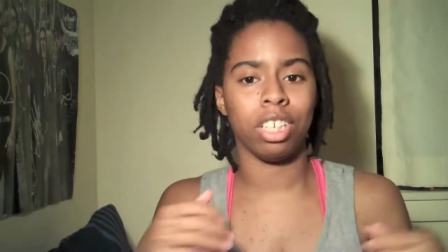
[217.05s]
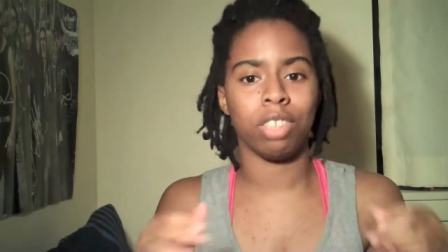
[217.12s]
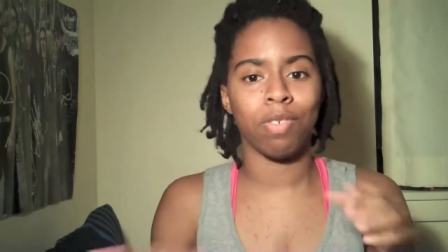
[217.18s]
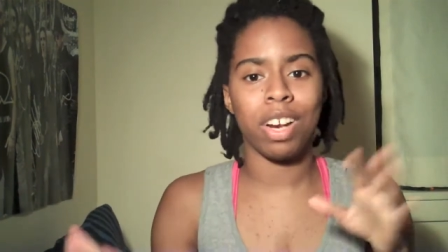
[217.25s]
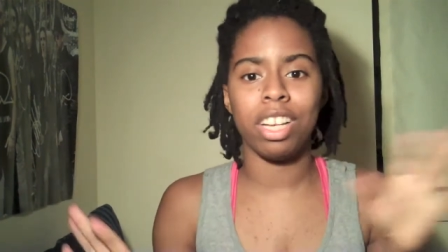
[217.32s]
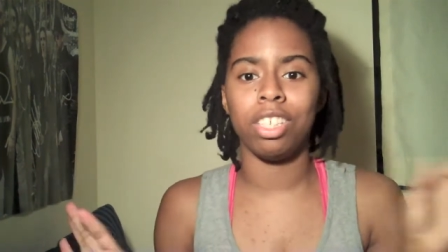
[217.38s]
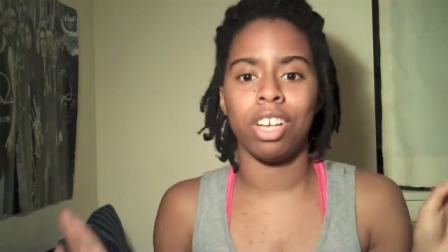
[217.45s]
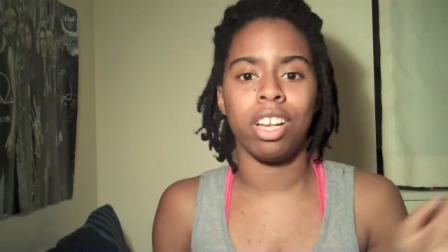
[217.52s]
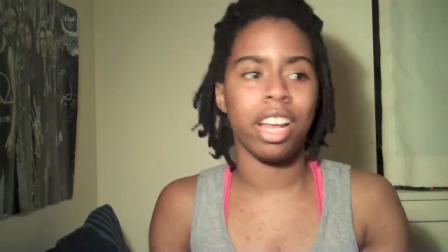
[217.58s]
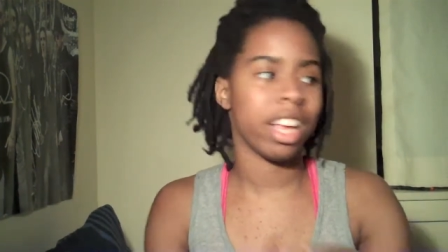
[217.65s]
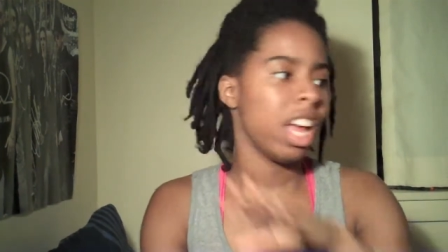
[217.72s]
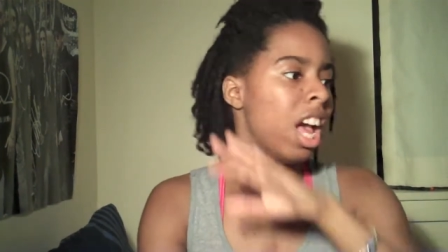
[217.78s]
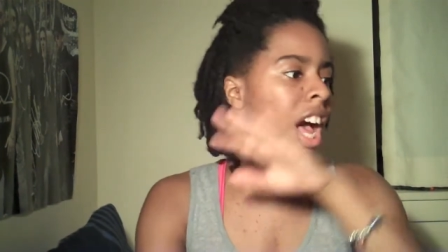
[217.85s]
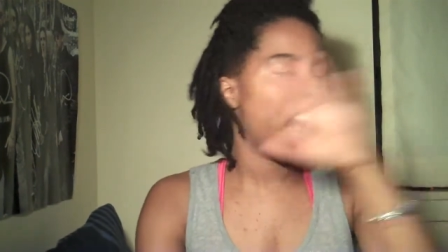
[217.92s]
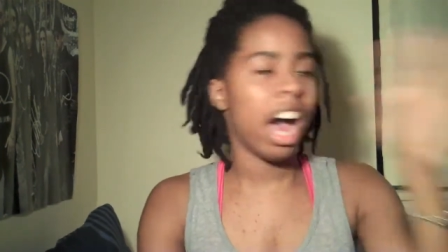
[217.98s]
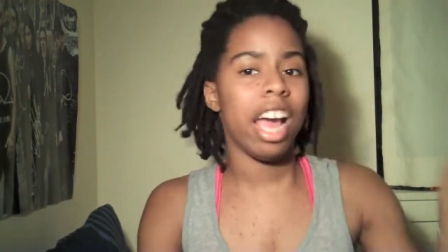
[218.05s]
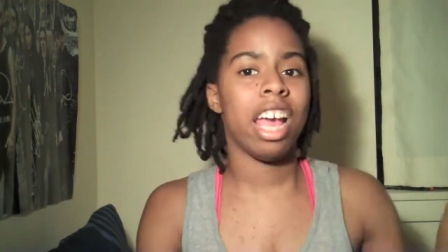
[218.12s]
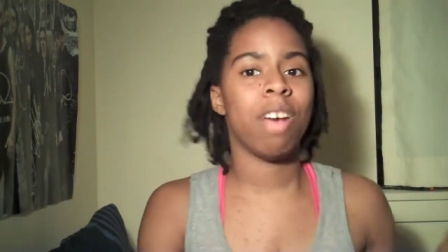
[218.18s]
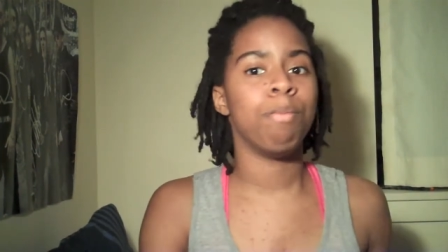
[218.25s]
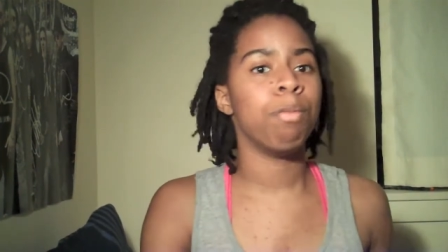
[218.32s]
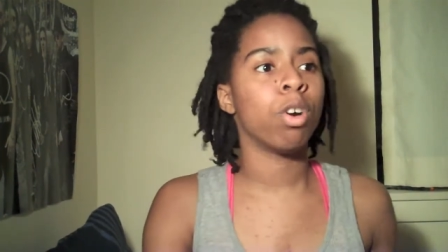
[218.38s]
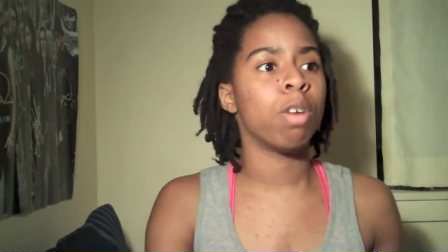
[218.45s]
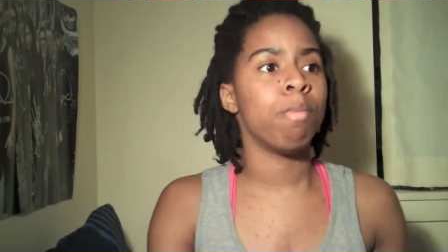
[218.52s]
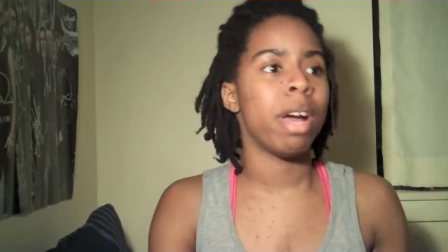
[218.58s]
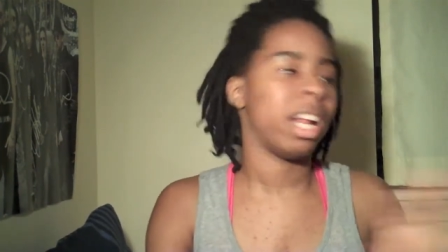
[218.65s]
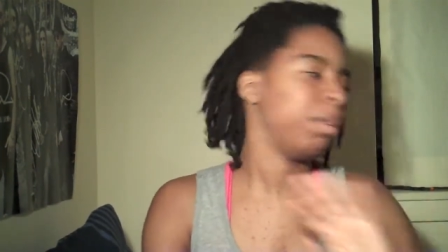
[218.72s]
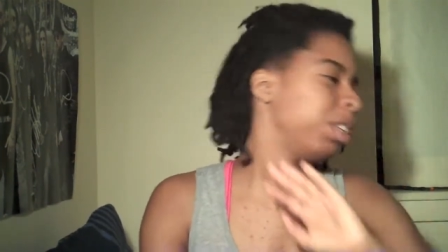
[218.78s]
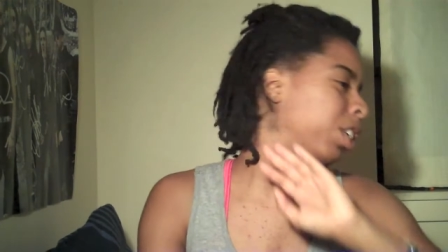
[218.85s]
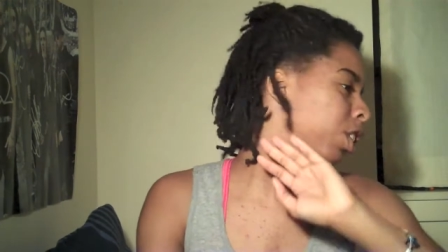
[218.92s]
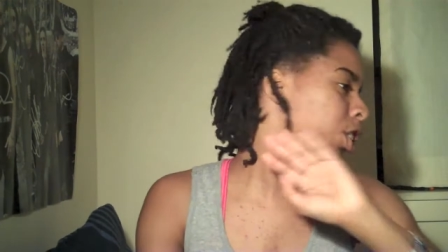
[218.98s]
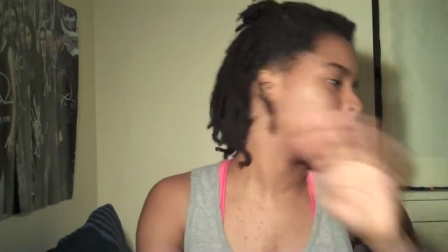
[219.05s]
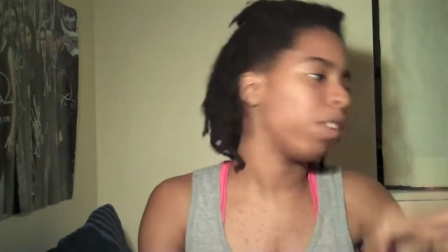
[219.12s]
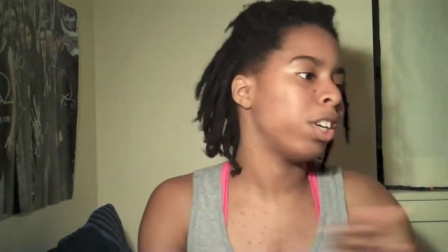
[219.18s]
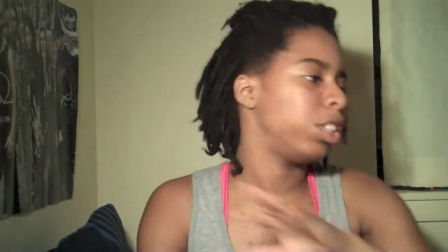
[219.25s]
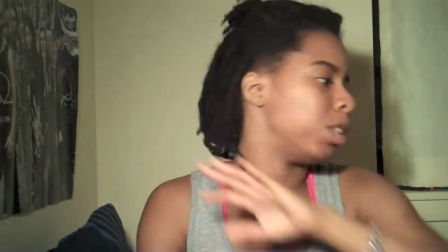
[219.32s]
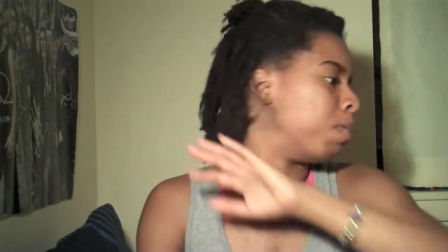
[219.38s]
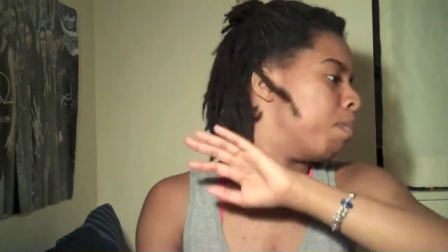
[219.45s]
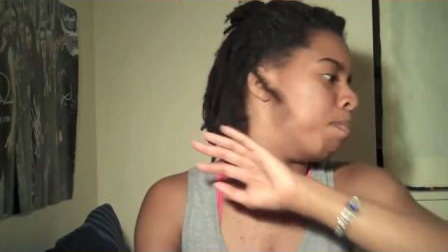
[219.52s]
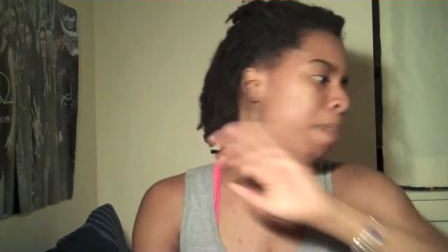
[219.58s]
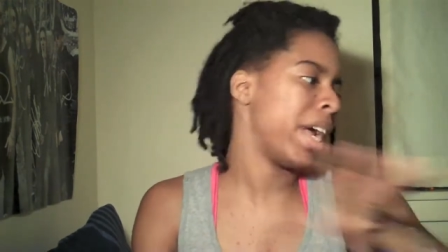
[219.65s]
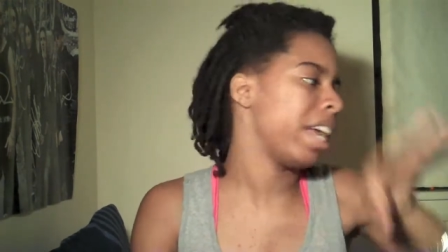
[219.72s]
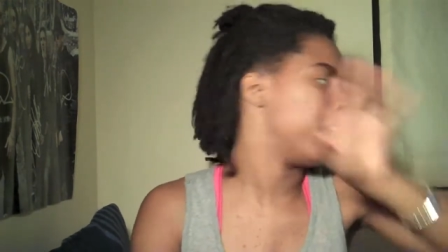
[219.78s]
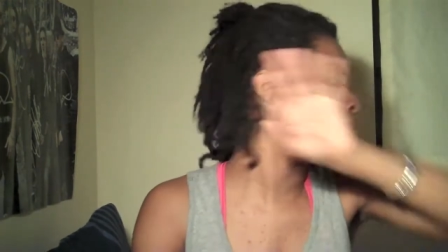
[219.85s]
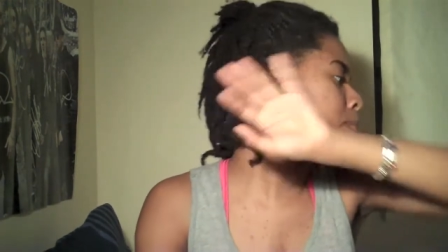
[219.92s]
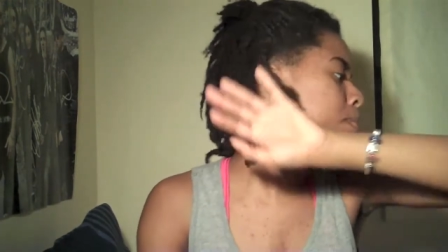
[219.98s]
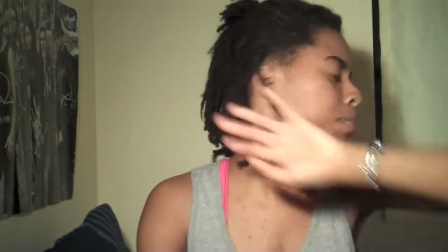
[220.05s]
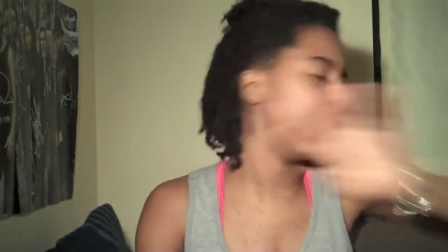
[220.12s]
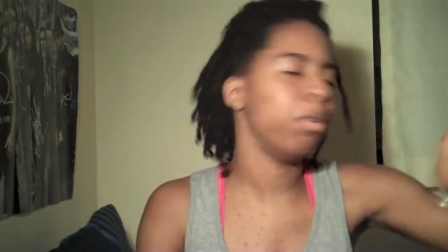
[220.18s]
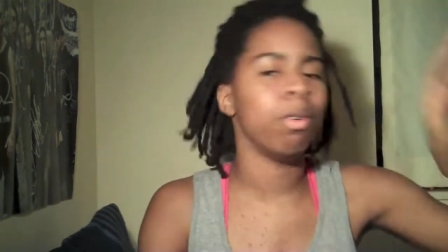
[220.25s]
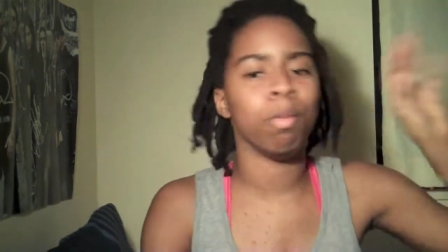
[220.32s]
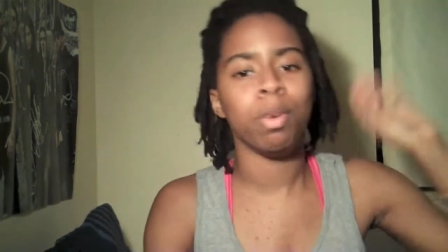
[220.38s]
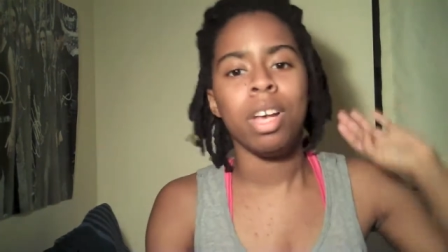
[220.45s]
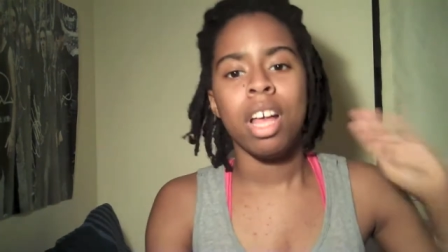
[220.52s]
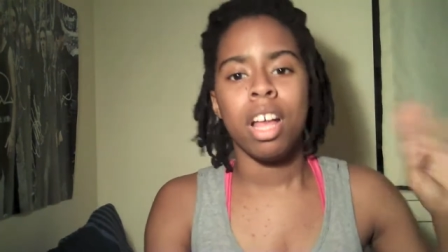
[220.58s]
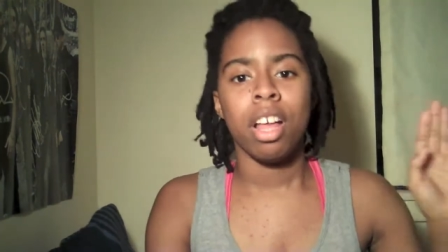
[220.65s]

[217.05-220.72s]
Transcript: Because Renly's all like, I have more men, I'm just gonna crush them. Bam, boom.